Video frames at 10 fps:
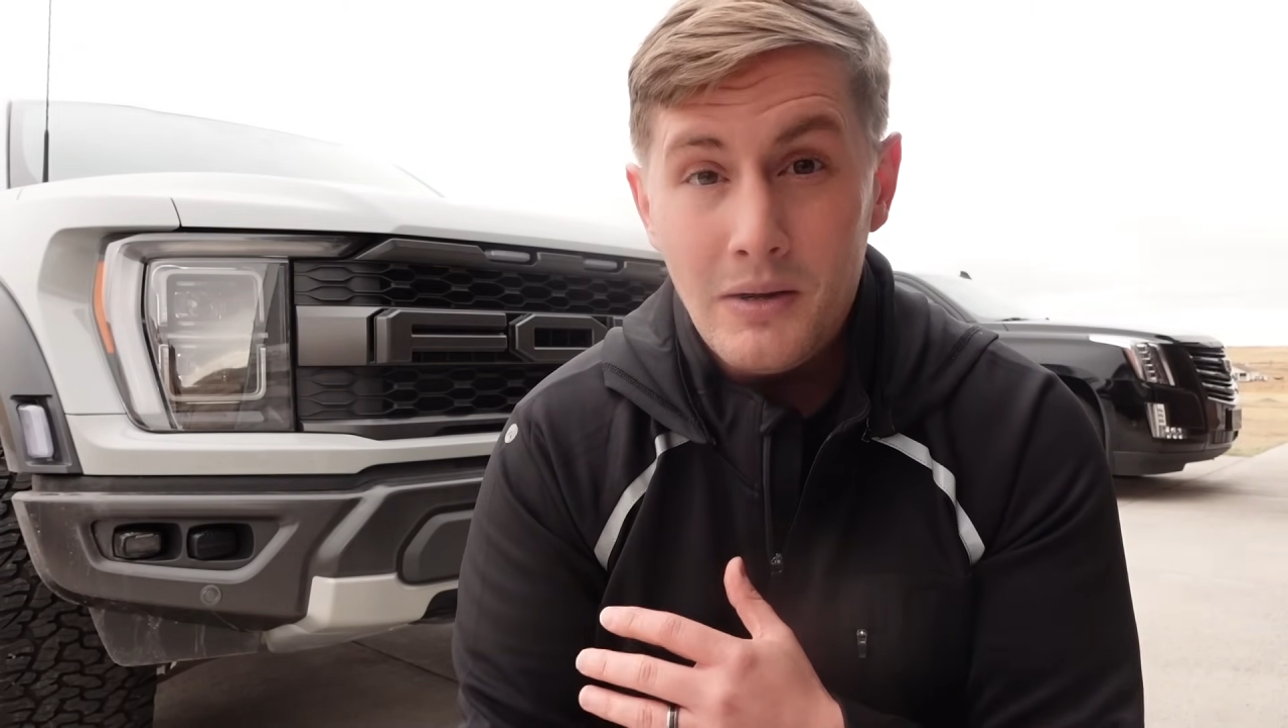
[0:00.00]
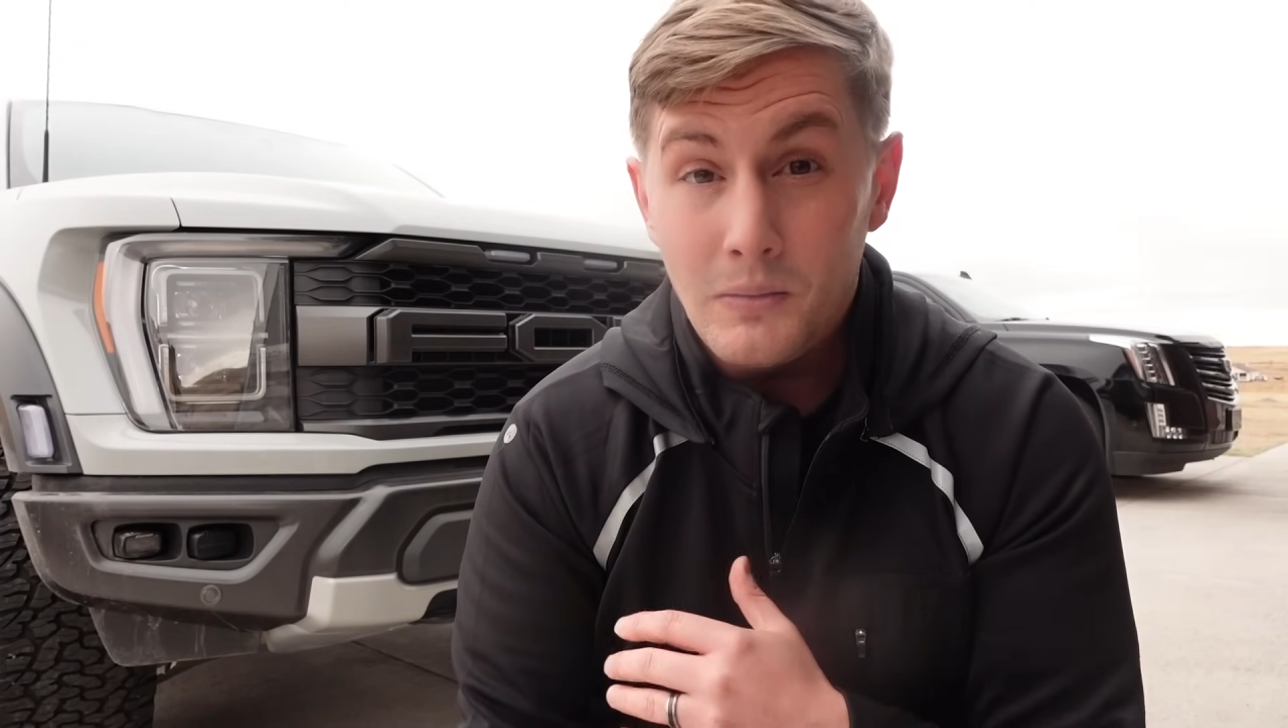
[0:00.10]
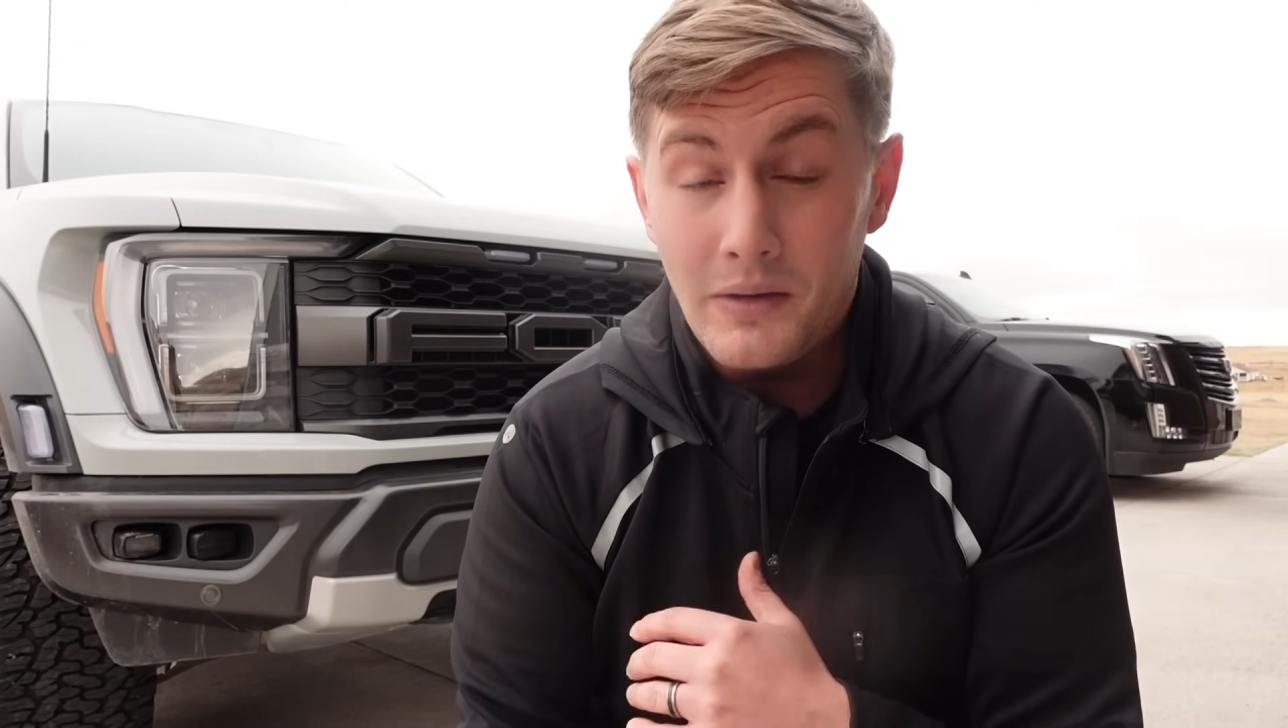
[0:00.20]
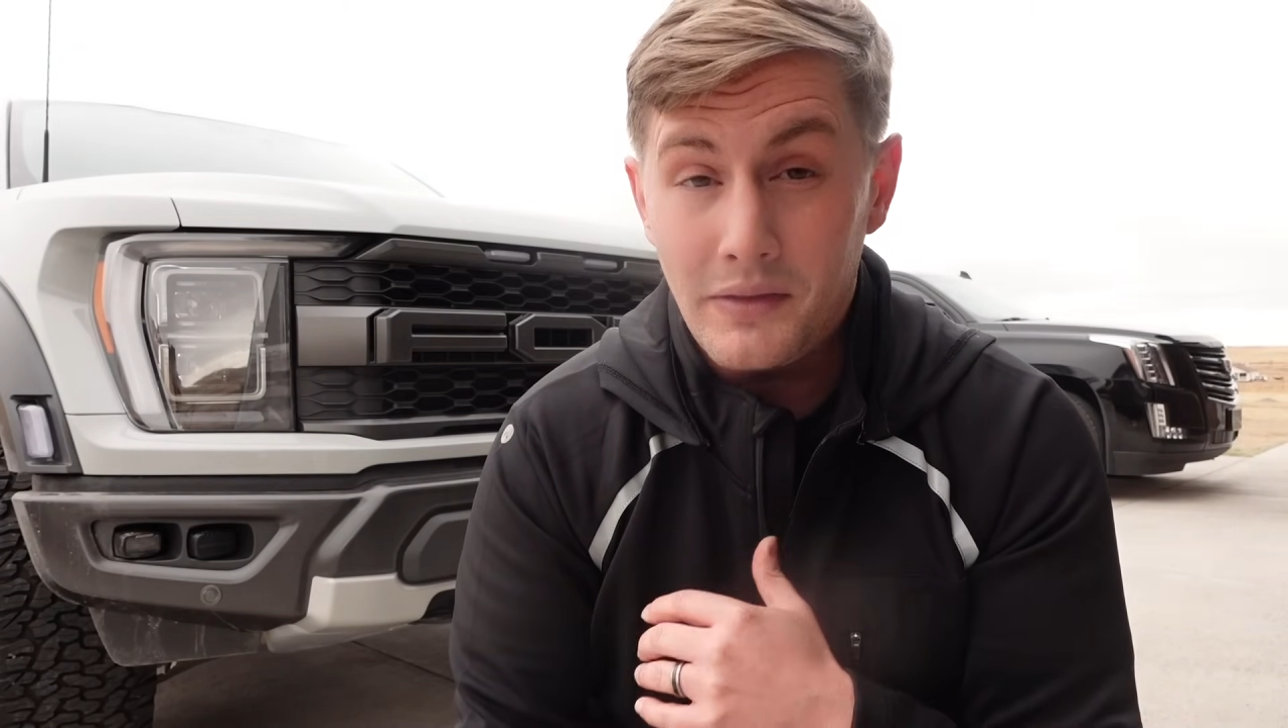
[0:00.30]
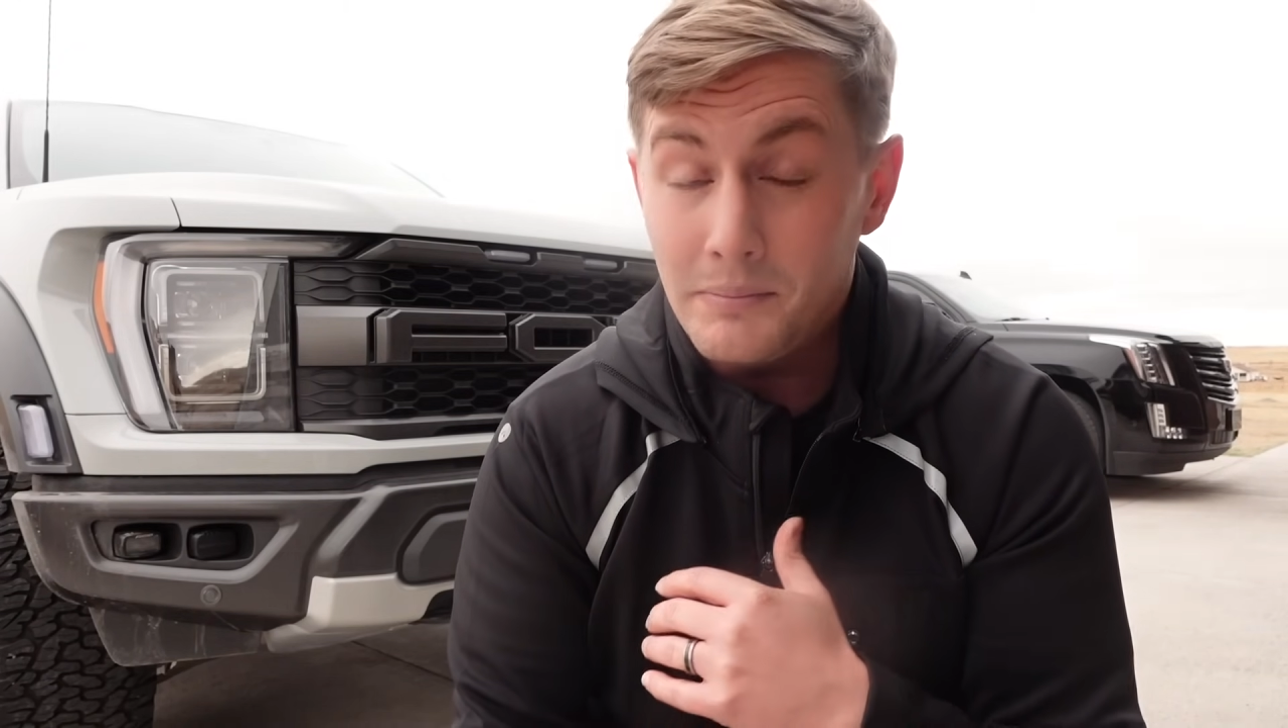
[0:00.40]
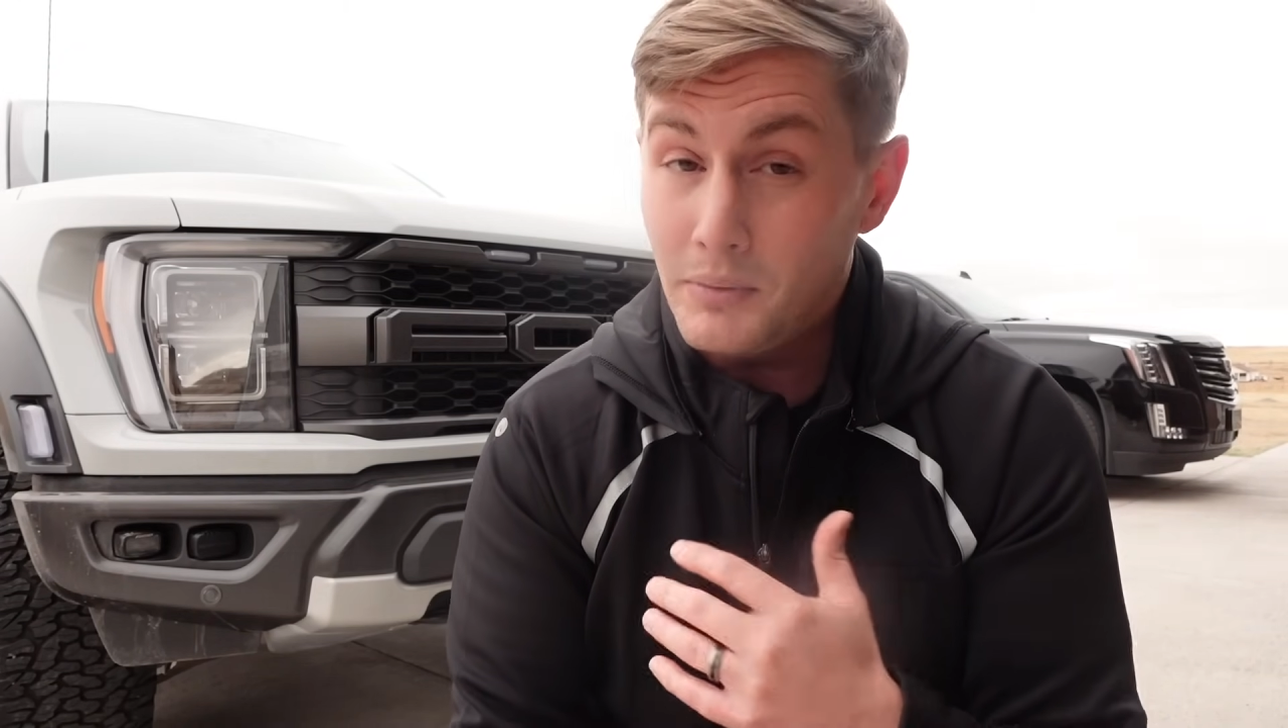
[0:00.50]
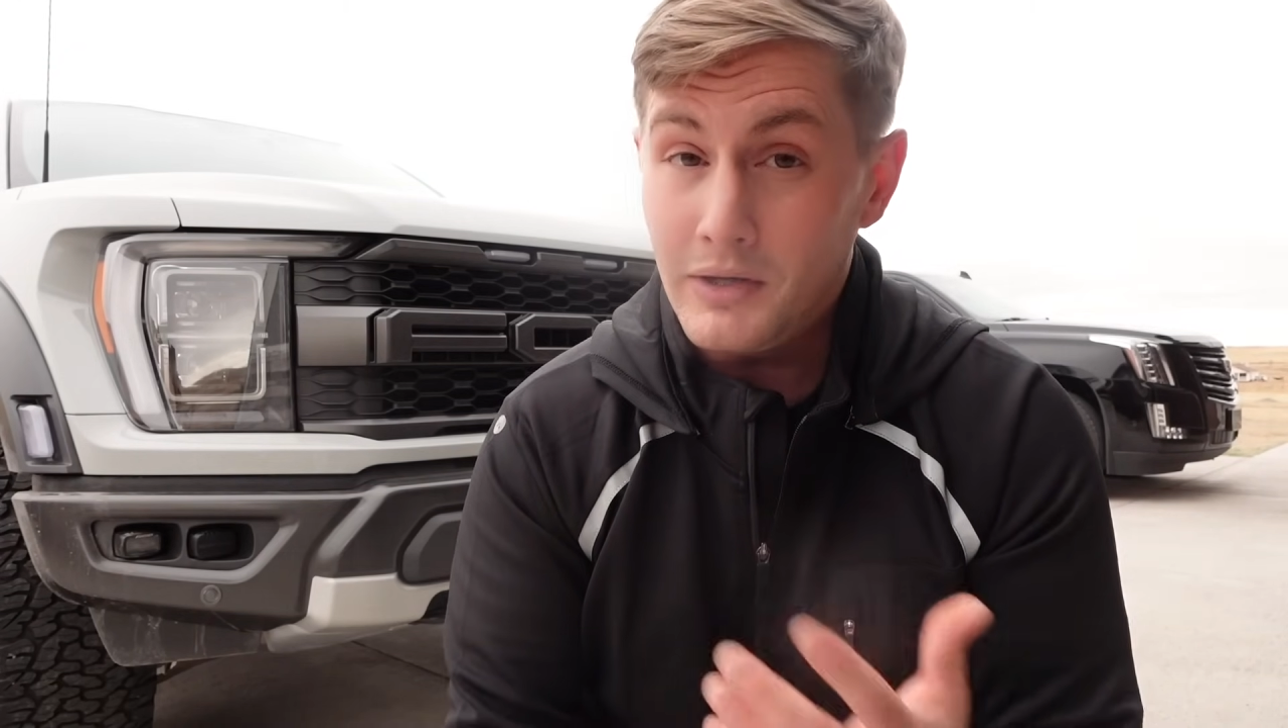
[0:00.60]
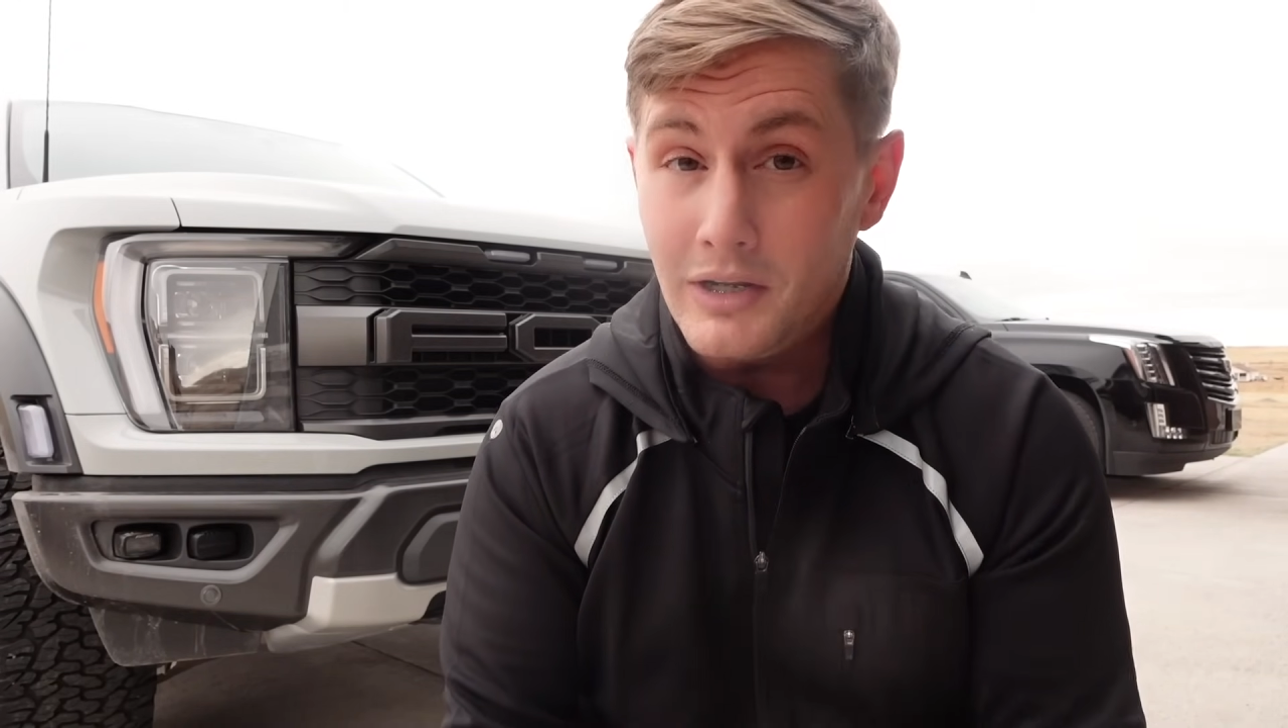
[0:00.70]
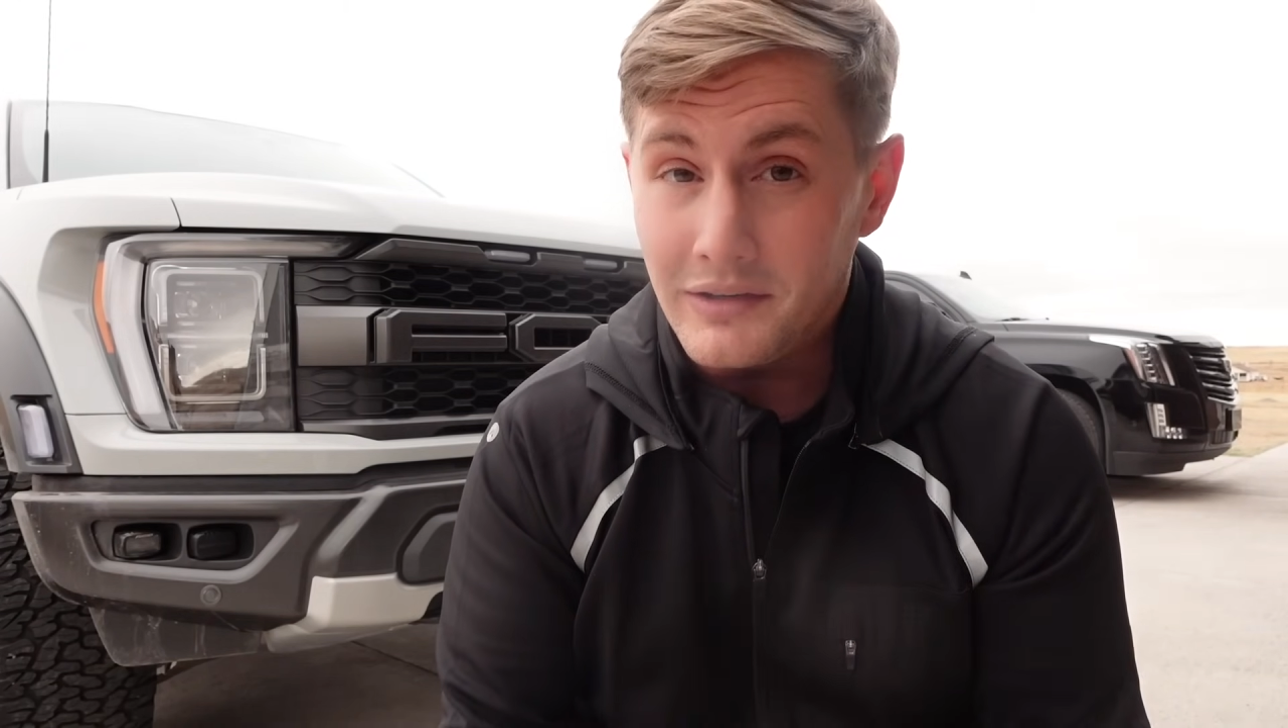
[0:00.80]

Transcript: with pretty